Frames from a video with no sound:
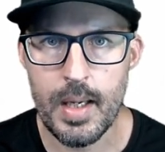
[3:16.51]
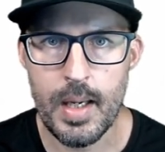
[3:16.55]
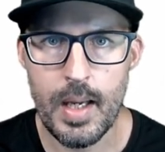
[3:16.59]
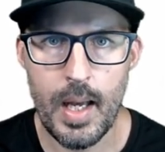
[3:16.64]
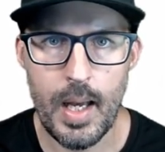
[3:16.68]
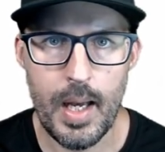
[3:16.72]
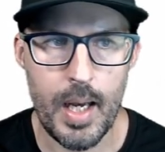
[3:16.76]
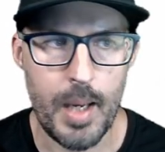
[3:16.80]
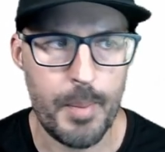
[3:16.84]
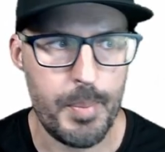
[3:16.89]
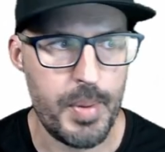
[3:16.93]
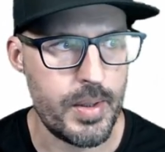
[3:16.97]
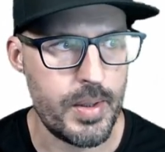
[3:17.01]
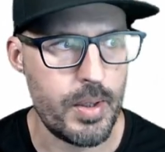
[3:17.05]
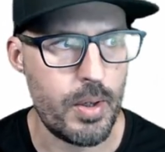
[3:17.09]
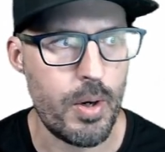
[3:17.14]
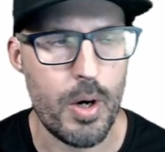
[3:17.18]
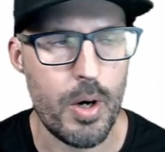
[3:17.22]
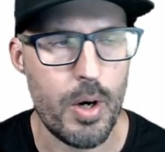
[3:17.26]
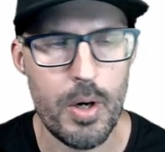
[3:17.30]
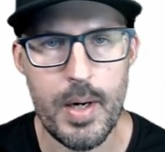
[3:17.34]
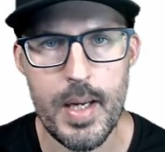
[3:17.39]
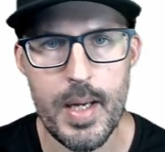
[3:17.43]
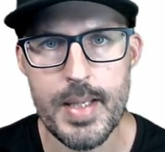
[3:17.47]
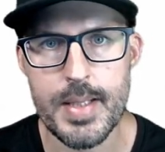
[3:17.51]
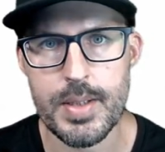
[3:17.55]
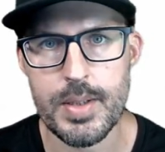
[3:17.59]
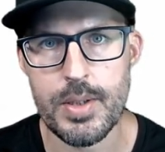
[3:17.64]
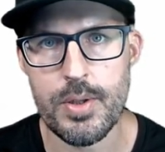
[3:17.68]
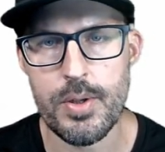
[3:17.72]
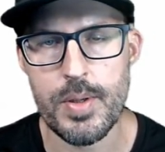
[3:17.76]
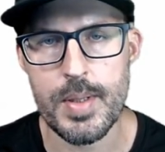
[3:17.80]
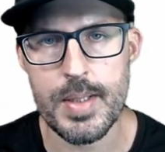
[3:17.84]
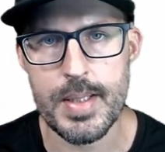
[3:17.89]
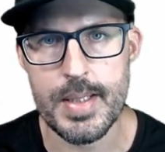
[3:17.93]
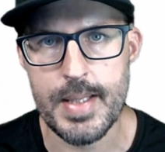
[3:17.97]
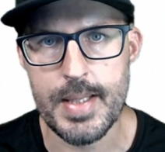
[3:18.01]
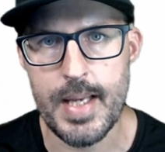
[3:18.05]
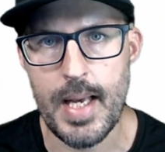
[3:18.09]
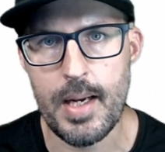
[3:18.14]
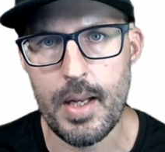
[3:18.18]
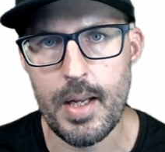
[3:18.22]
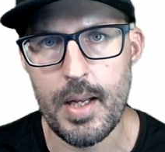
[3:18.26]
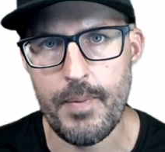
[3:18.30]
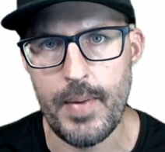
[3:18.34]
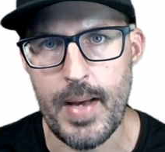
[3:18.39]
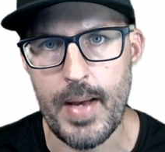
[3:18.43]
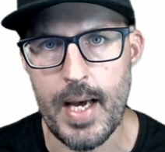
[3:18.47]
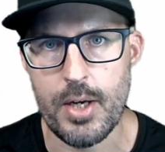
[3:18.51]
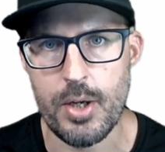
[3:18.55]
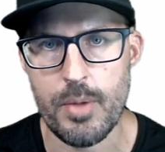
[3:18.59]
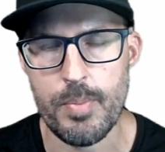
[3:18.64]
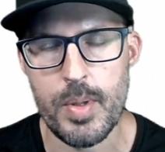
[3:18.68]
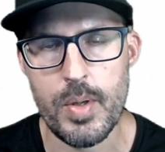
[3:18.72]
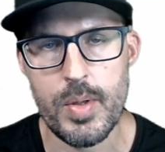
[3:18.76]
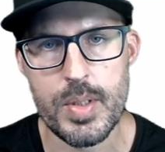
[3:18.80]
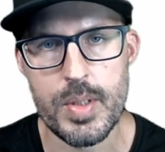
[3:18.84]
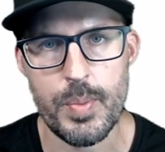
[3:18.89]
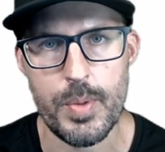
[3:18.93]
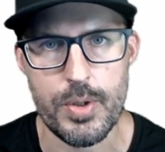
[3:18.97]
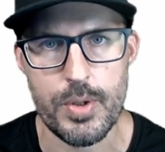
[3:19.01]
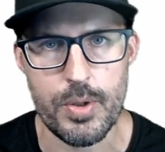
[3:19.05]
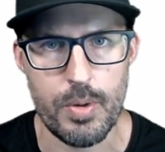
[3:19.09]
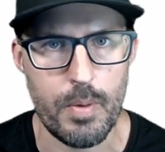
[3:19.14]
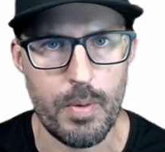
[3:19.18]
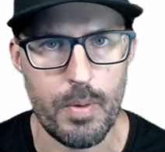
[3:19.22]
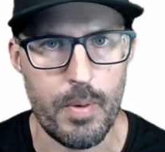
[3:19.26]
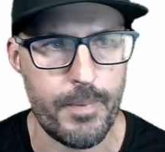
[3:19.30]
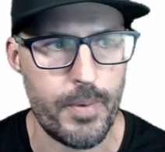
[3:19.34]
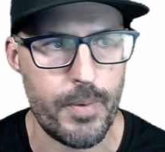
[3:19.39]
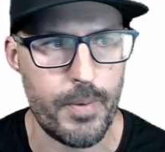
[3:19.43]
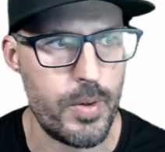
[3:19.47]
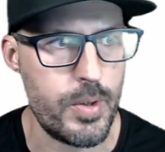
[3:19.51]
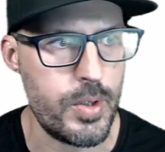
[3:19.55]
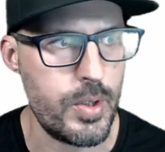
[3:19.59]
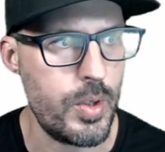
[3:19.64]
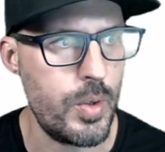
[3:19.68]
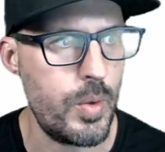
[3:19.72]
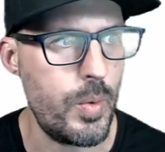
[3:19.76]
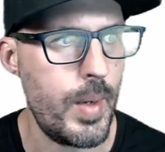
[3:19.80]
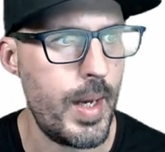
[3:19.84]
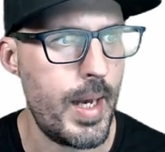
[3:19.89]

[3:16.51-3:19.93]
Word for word: uh, but there are a certain set of attributes which are referred to